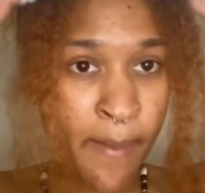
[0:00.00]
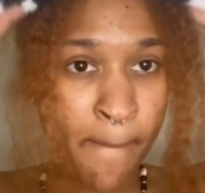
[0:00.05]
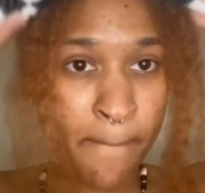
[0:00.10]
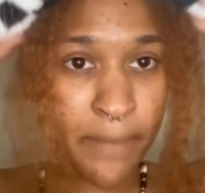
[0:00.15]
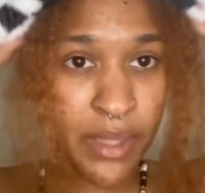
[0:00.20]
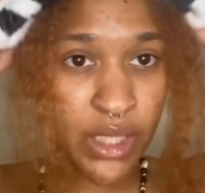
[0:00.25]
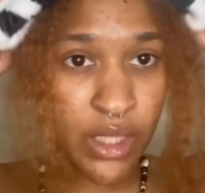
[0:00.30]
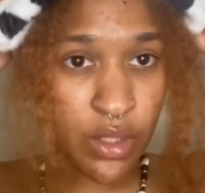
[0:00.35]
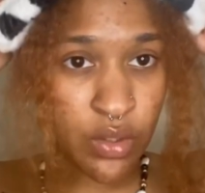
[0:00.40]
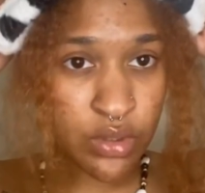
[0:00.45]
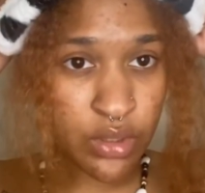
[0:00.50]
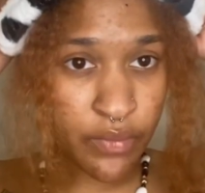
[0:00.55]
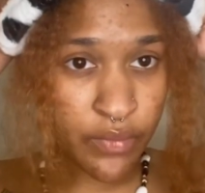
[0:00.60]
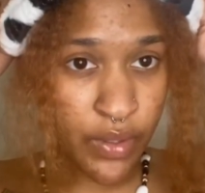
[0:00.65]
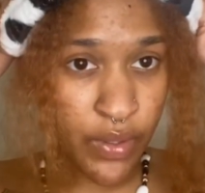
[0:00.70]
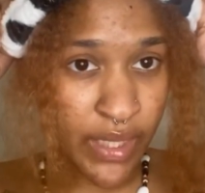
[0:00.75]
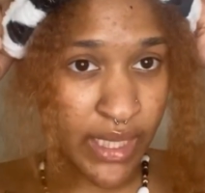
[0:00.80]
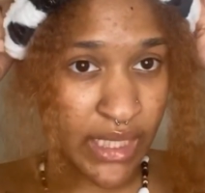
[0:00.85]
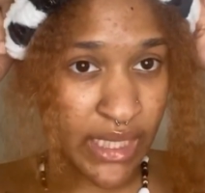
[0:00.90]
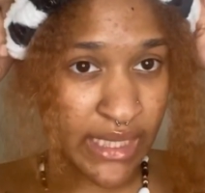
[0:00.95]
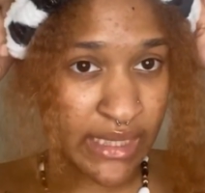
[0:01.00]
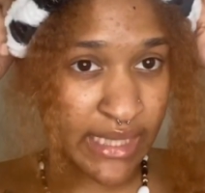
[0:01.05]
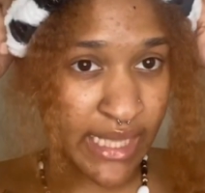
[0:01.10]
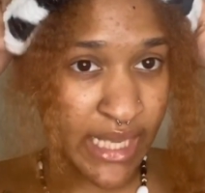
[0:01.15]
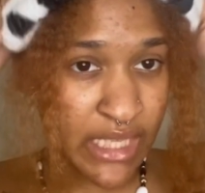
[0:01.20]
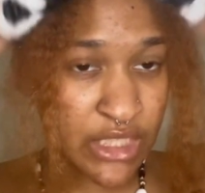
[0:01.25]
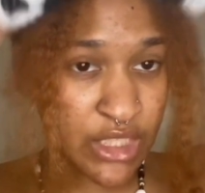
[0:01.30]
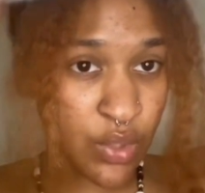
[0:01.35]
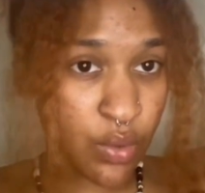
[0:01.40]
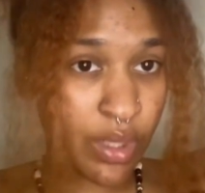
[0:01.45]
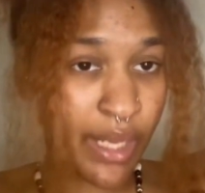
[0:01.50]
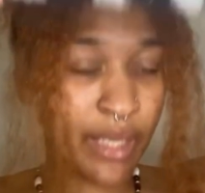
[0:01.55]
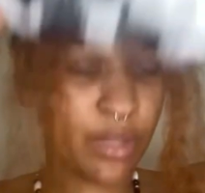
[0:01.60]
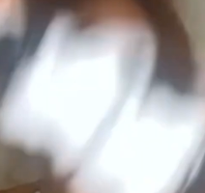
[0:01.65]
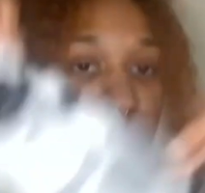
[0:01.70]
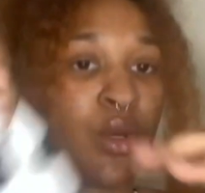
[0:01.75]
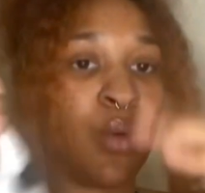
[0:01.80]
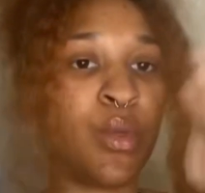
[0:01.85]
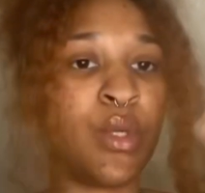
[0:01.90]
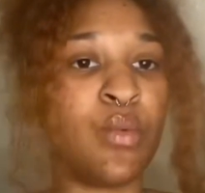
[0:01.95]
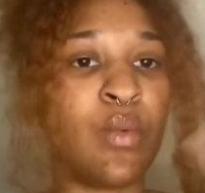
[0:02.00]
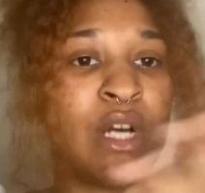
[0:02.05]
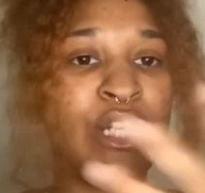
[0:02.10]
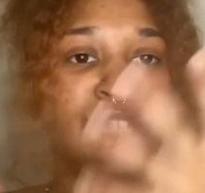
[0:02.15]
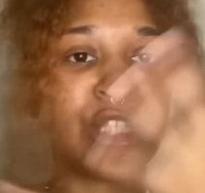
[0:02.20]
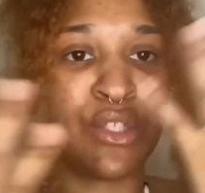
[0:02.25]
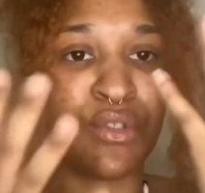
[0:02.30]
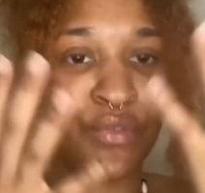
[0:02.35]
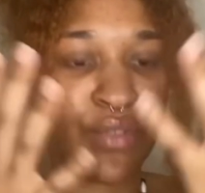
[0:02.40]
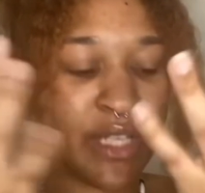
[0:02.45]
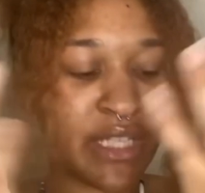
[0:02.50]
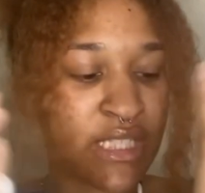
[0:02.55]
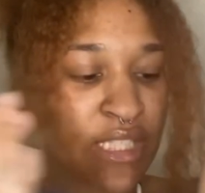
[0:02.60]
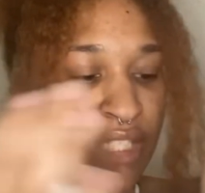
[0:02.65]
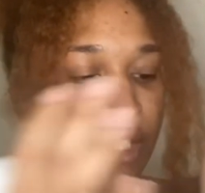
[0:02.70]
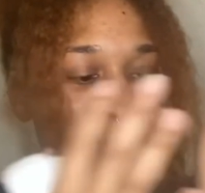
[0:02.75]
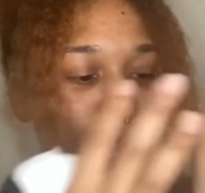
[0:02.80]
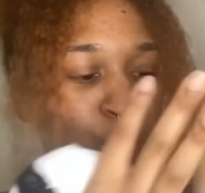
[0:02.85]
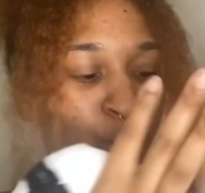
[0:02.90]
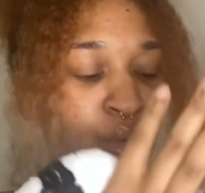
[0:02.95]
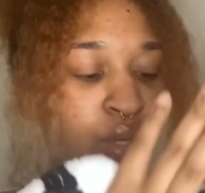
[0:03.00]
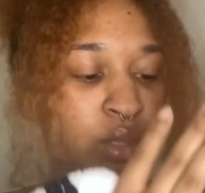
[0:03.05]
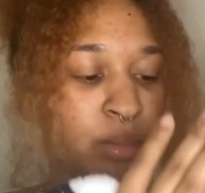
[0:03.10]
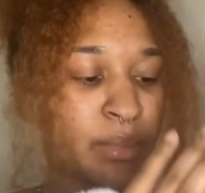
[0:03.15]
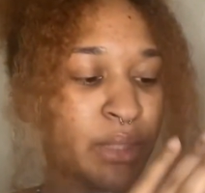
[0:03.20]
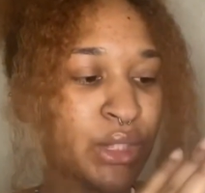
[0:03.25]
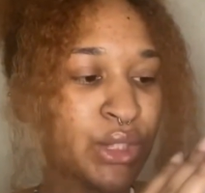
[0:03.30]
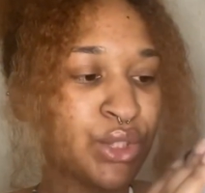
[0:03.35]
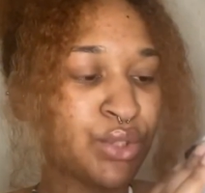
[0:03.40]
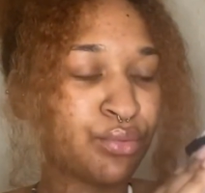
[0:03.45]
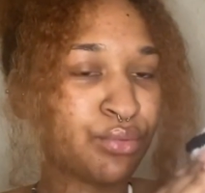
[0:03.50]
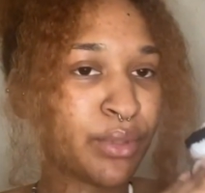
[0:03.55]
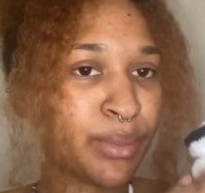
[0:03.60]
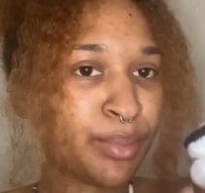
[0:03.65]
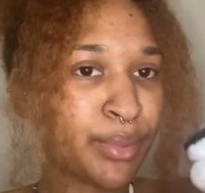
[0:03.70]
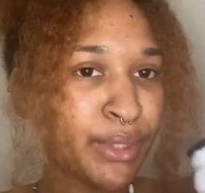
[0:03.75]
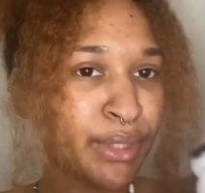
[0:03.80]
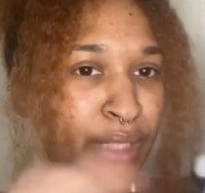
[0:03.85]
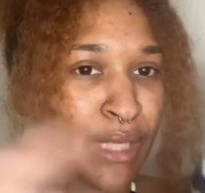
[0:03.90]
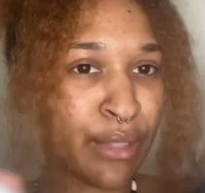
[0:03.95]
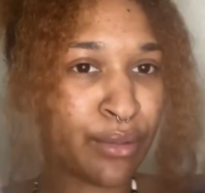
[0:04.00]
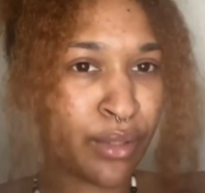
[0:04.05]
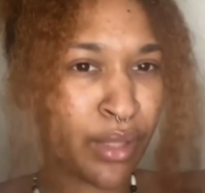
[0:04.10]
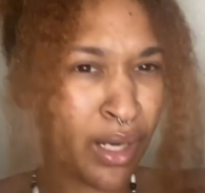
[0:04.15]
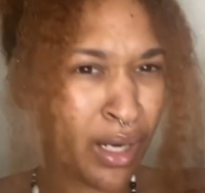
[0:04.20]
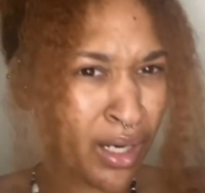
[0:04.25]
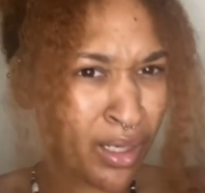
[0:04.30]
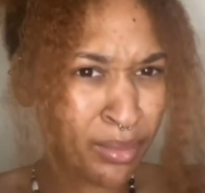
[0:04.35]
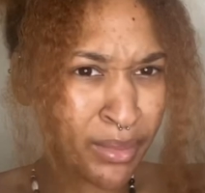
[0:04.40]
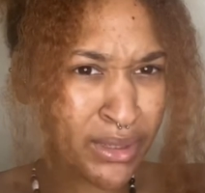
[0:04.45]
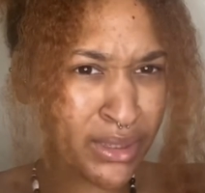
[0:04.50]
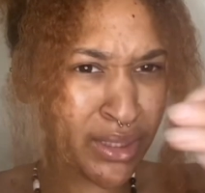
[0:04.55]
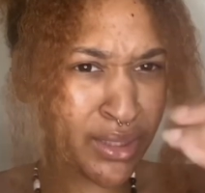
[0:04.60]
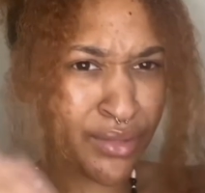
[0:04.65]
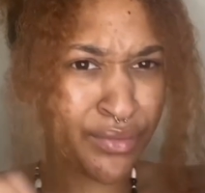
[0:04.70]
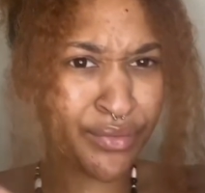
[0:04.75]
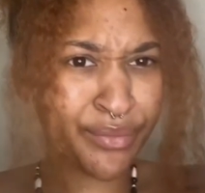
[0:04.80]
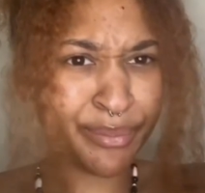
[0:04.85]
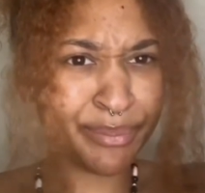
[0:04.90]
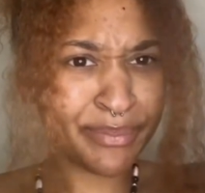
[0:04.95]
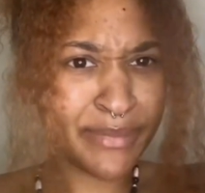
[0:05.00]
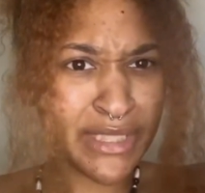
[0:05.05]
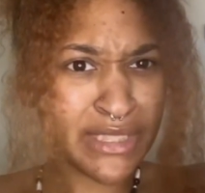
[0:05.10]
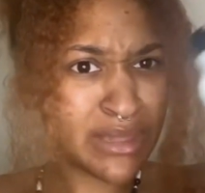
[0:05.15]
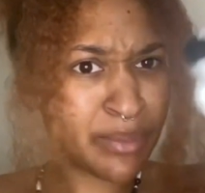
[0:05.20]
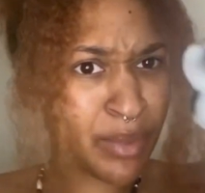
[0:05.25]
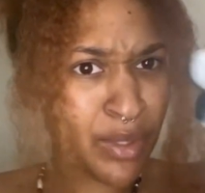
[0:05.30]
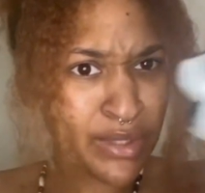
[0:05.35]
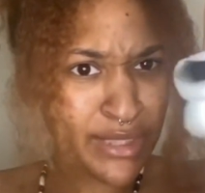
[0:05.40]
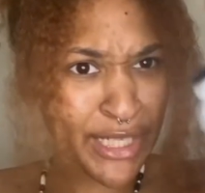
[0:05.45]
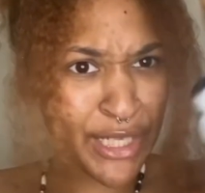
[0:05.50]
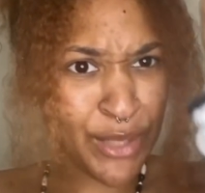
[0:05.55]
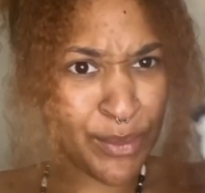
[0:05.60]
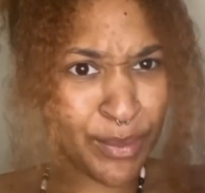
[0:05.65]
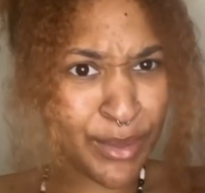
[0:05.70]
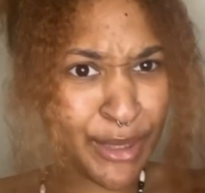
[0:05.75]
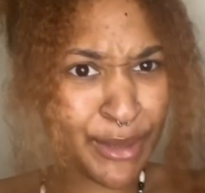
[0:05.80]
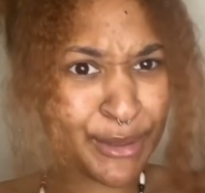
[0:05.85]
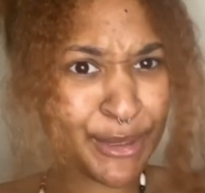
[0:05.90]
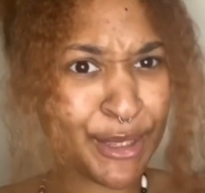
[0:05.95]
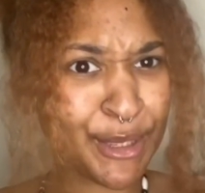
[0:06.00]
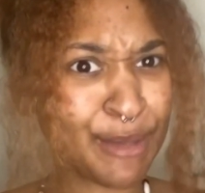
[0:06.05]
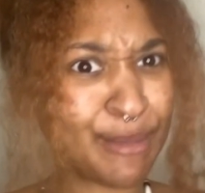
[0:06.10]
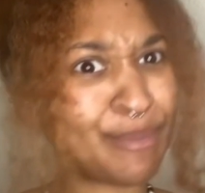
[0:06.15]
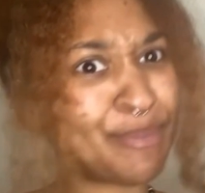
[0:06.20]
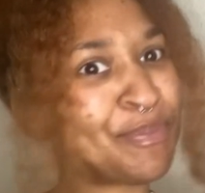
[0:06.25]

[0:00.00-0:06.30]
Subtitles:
but it goes over your head like that. So like, you know, when you're washing your face and the water be dripping down your arm and stuff, this is supposed to help it. So